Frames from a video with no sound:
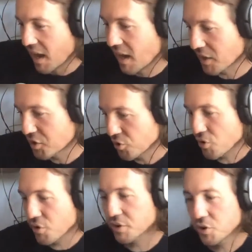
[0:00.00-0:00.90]
Uh,
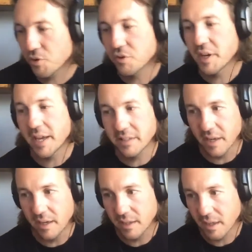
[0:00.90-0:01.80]
Guru yeah. Guru
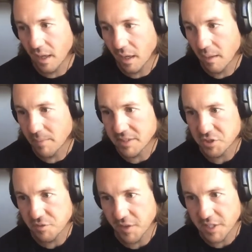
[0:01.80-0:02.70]
Nanda um,
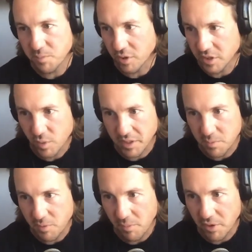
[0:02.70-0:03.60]
has used Facebook and
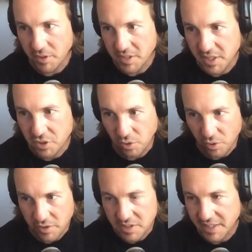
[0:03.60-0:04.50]
Twitter to promote essential
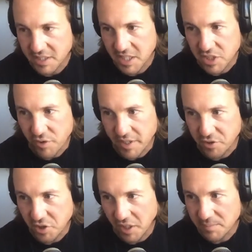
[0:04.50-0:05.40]
oils like tea tree
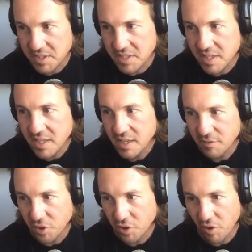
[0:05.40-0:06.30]
and eucalyptus
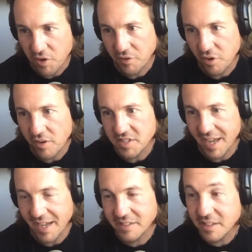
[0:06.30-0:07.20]
for
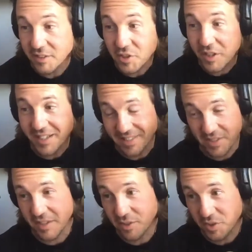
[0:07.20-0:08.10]
coronavirus. And you could
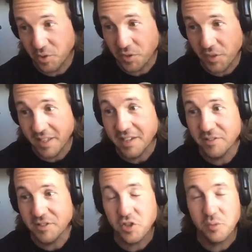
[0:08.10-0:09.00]
the the good thing
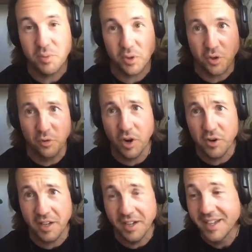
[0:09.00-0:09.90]
here is you can put
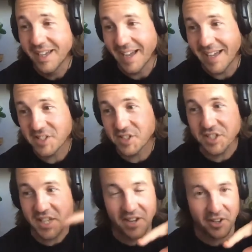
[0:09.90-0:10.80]
Corona as a
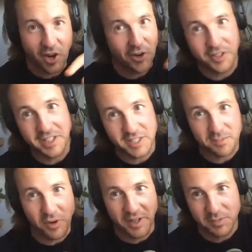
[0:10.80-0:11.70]
discount code in
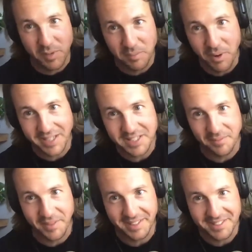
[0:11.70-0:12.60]
its products when you're buying
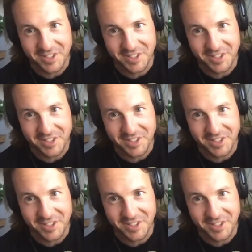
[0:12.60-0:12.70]
something.